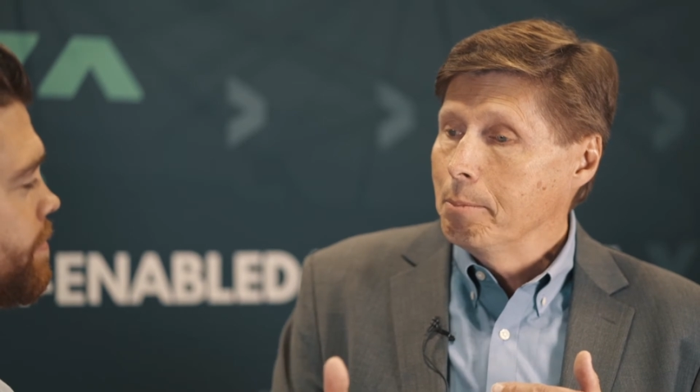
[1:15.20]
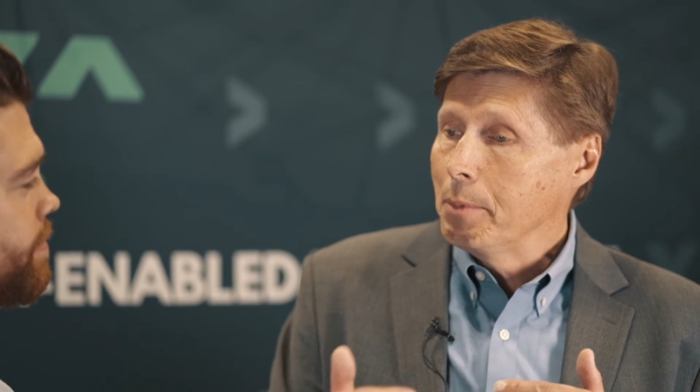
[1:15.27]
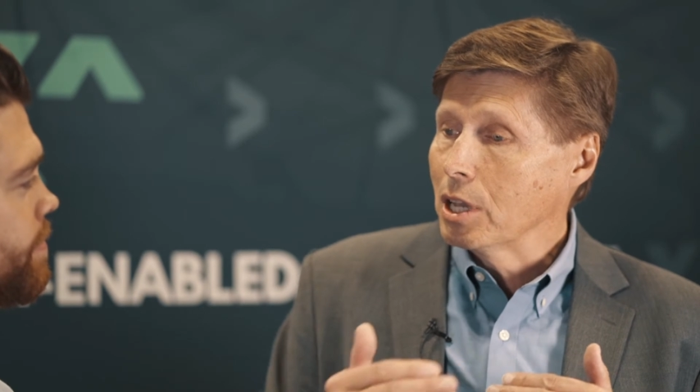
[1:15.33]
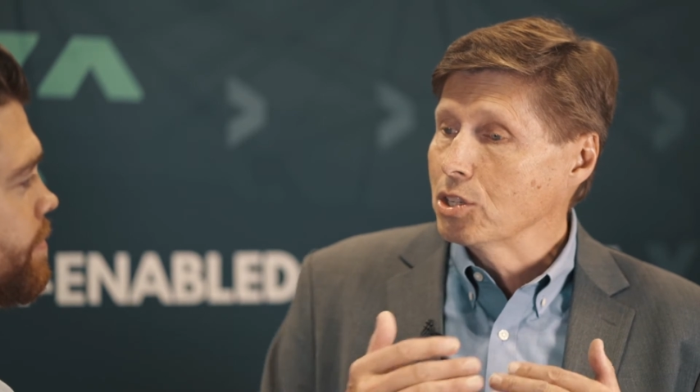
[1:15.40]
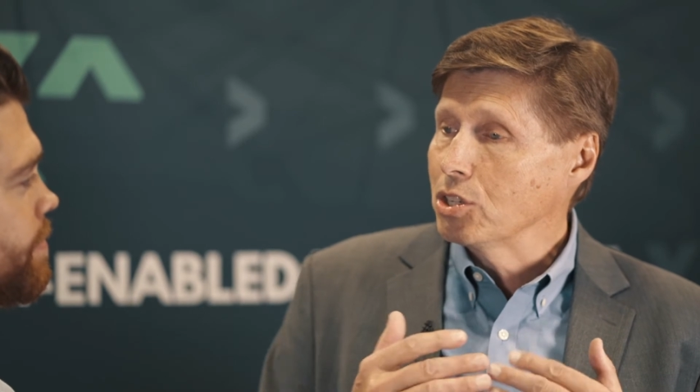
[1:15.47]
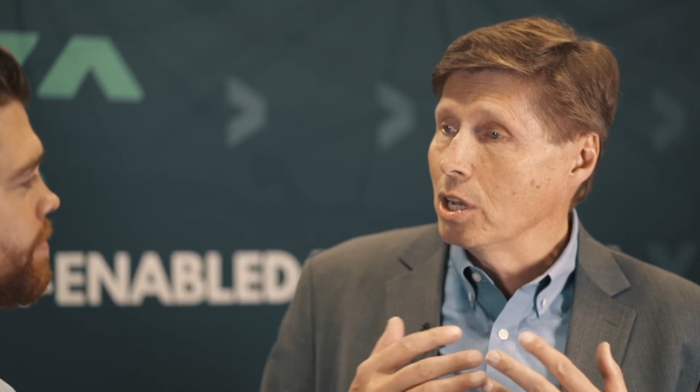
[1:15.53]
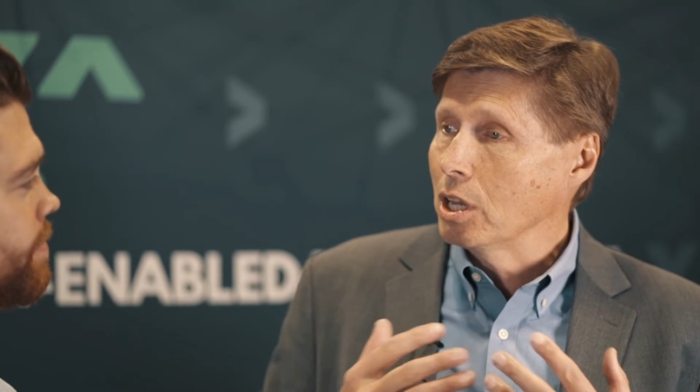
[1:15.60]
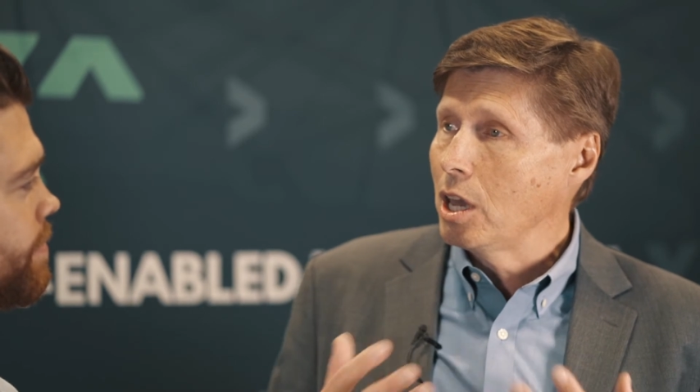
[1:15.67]

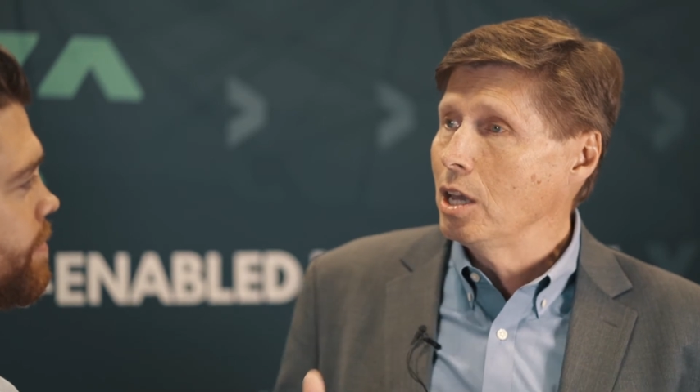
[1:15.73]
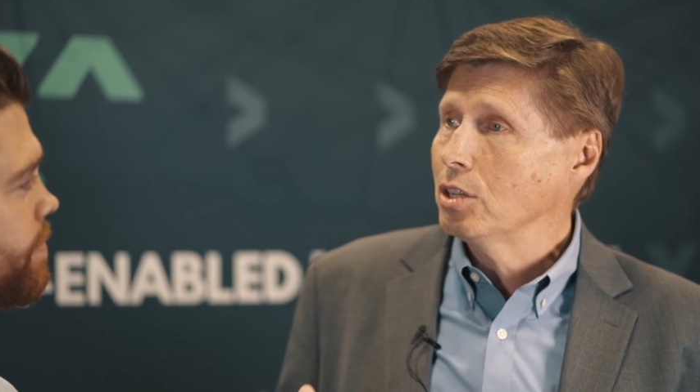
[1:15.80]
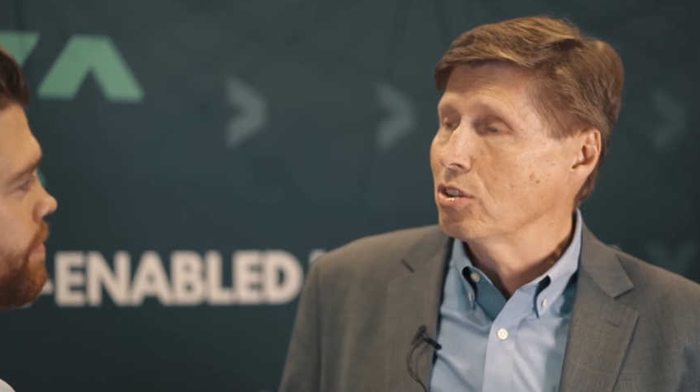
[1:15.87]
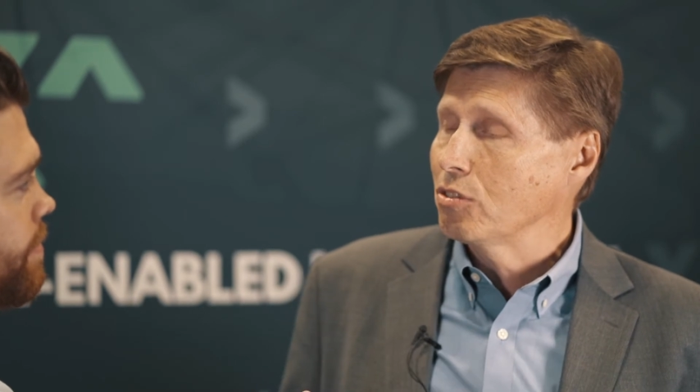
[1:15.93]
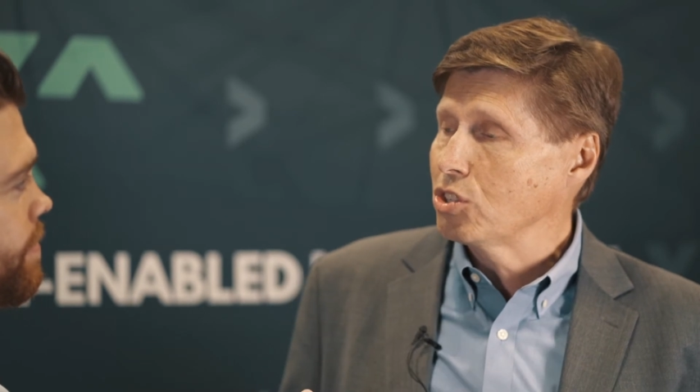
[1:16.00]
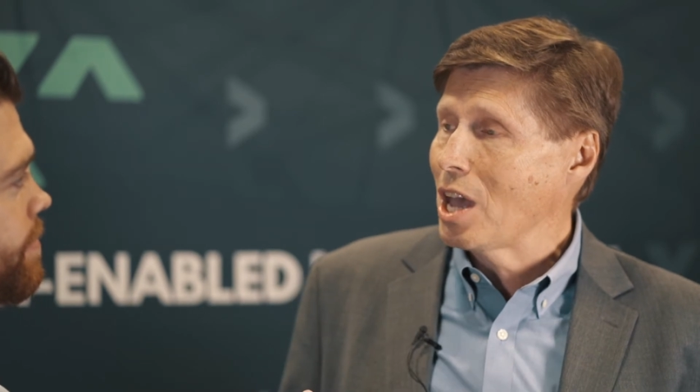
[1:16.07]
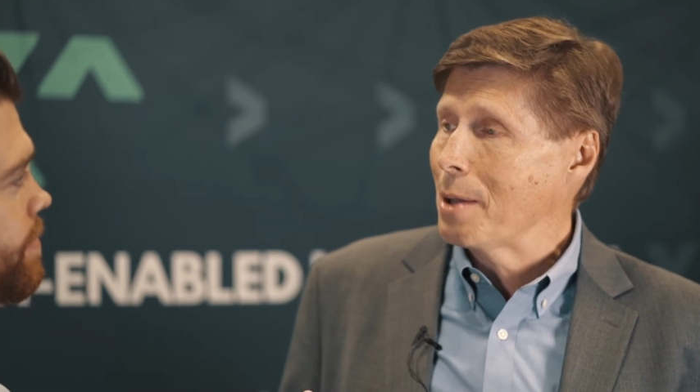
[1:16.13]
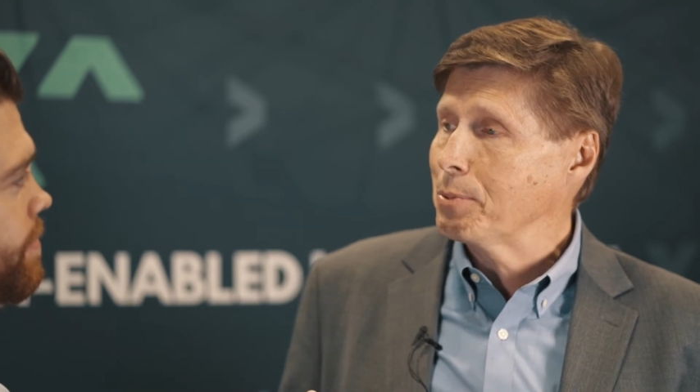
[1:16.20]
because in the case
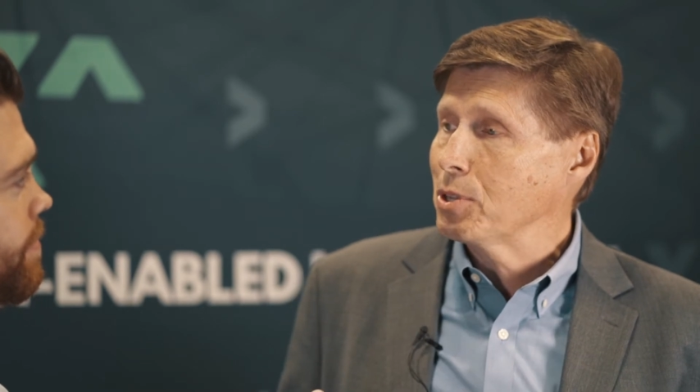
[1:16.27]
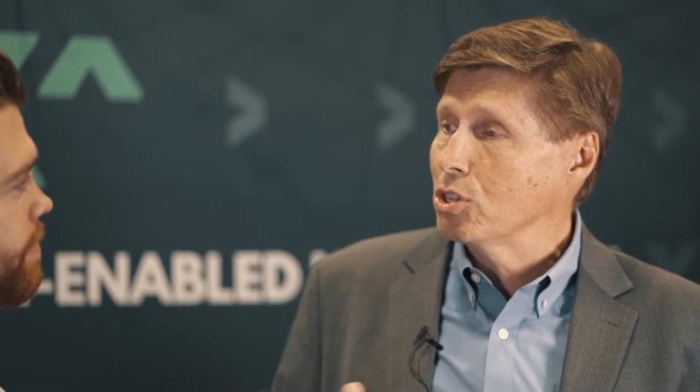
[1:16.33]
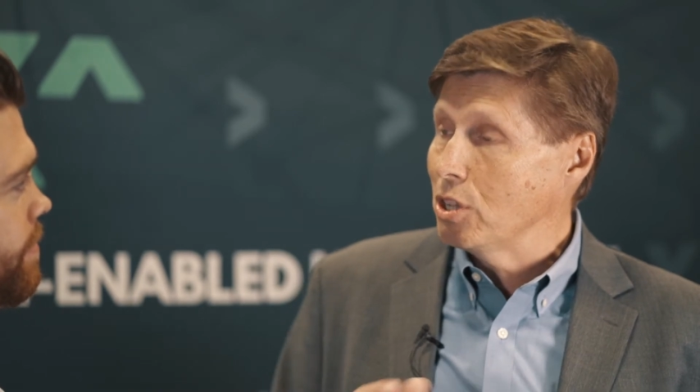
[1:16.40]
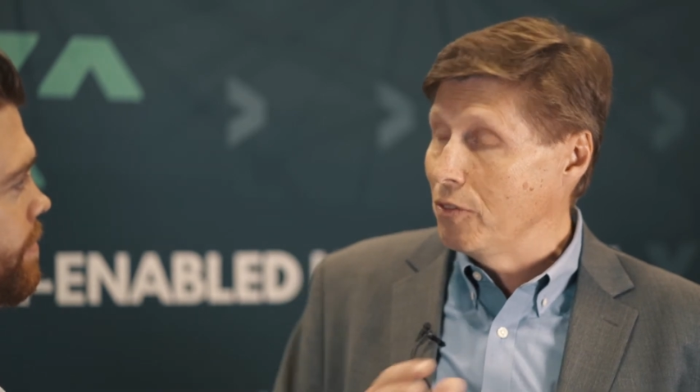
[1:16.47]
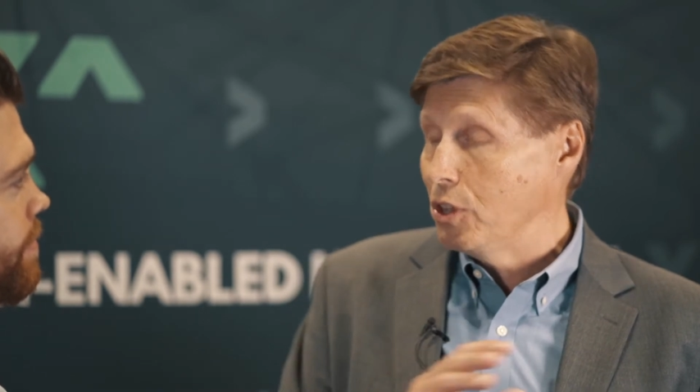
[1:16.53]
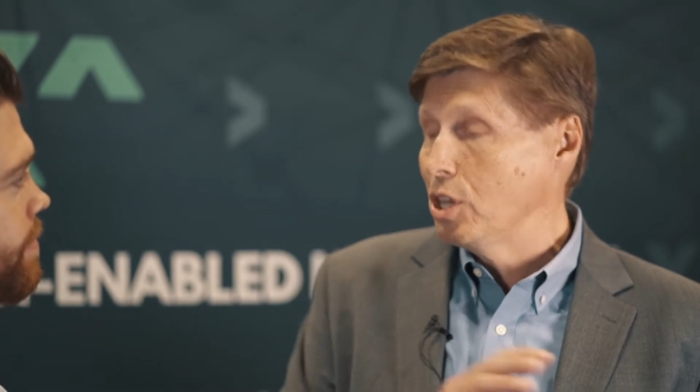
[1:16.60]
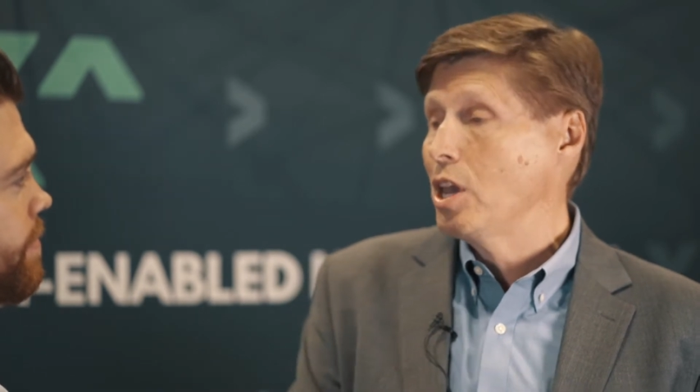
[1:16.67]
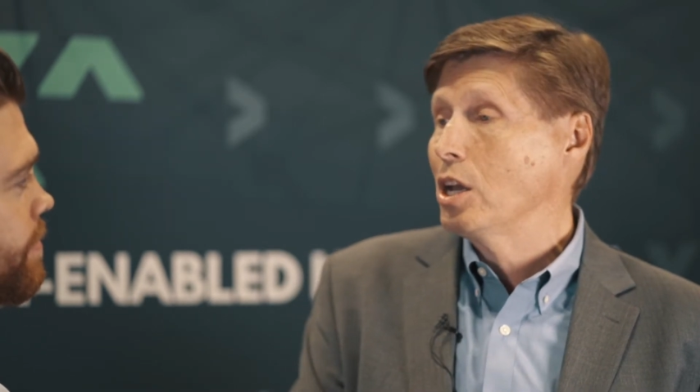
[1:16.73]
of sepsis,
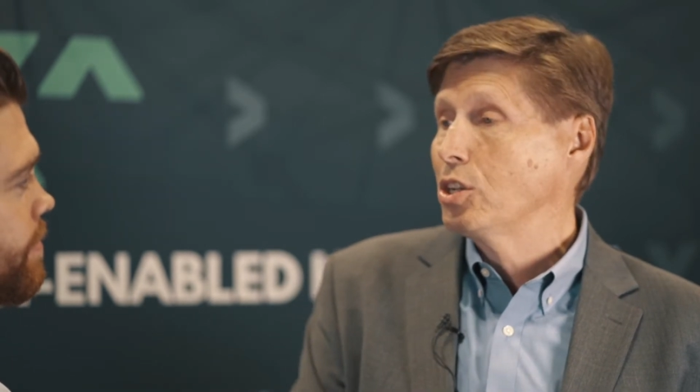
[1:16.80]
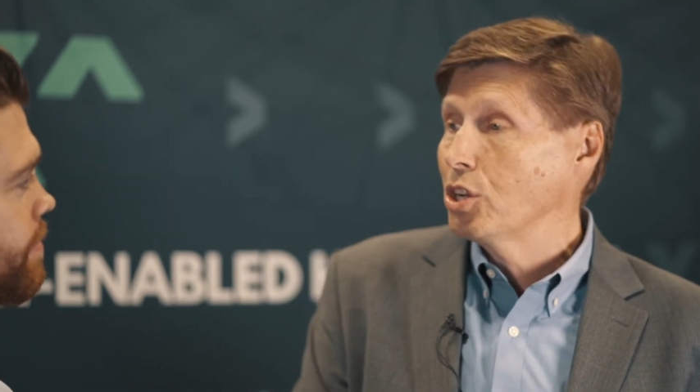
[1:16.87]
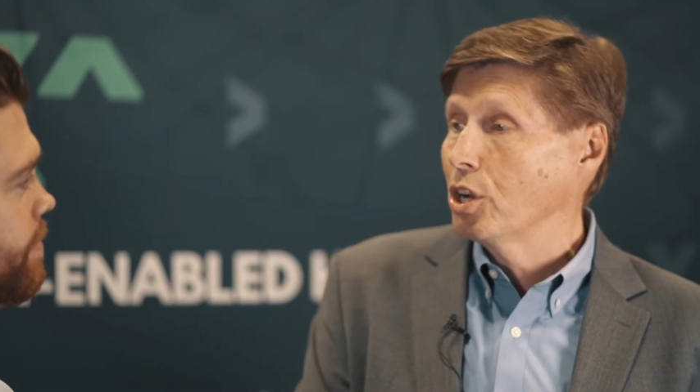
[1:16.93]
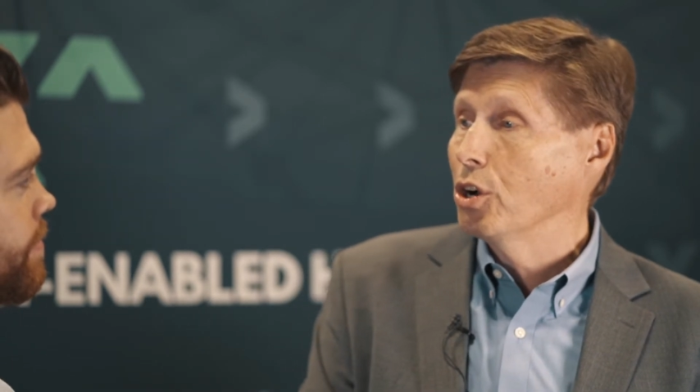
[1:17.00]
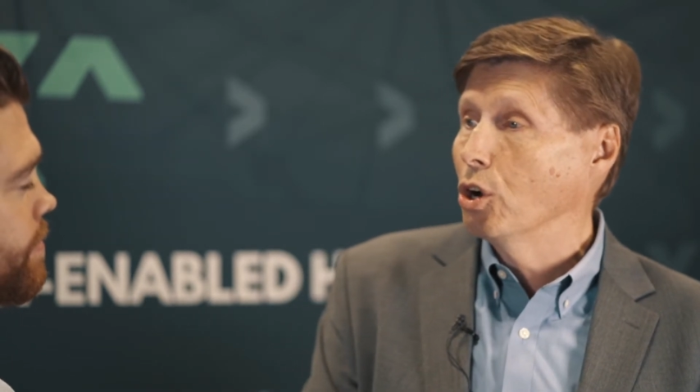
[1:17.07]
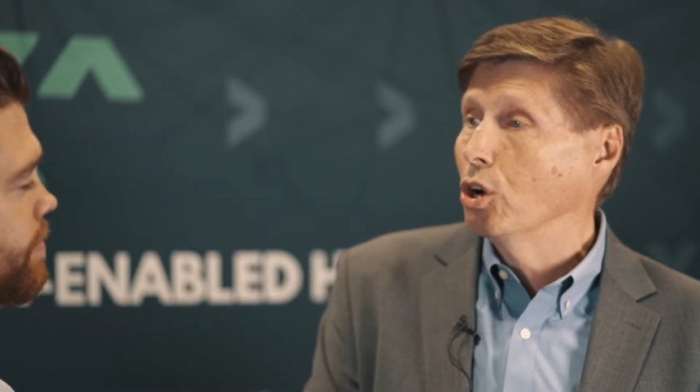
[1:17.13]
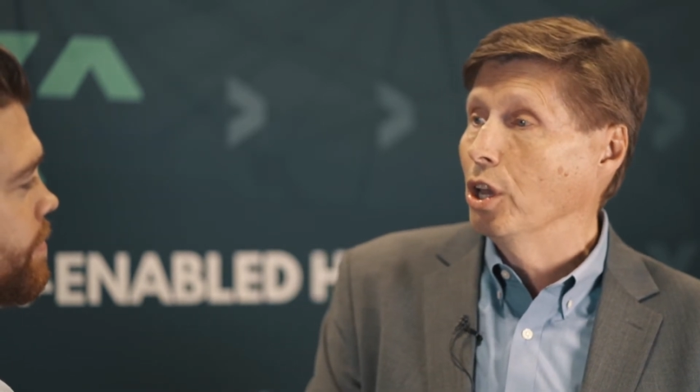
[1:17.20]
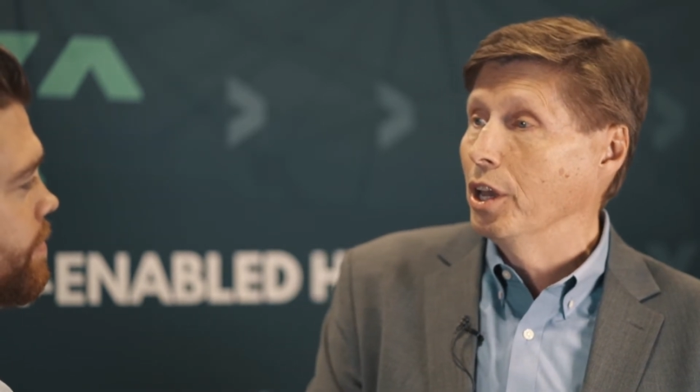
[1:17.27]
if you catch
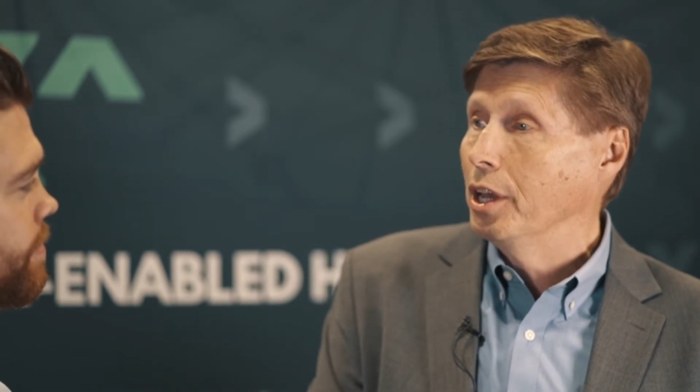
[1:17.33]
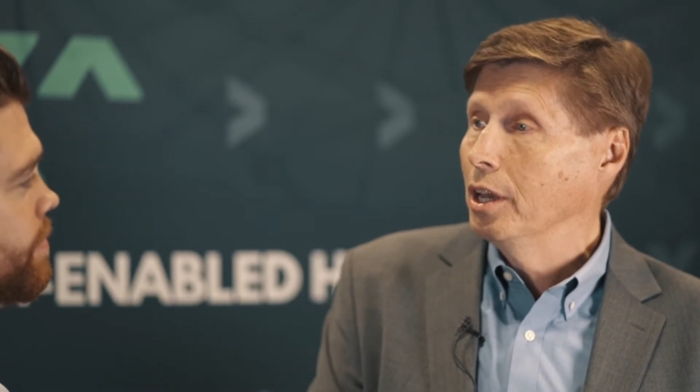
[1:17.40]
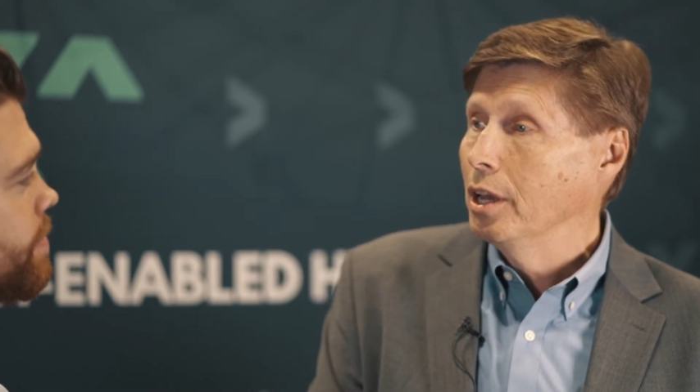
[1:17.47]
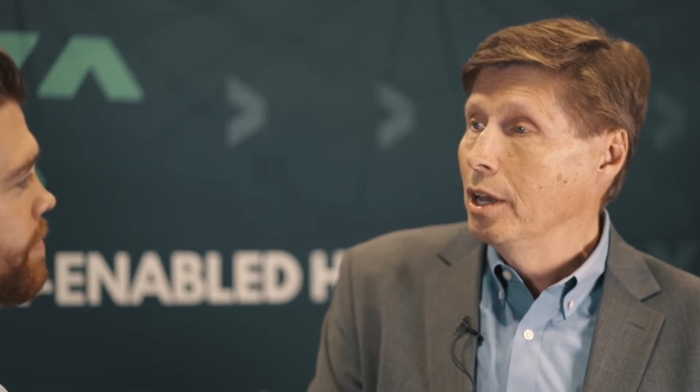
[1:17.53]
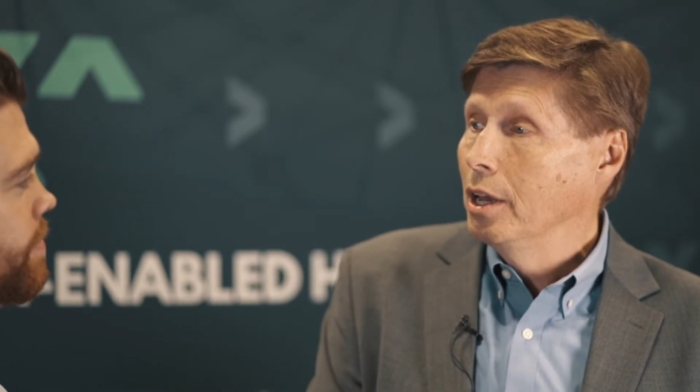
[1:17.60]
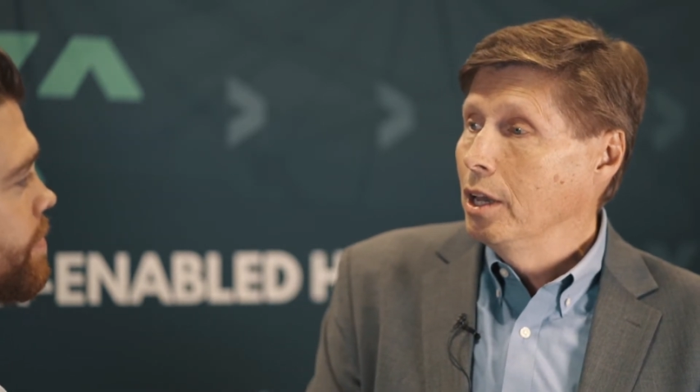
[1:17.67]
it early,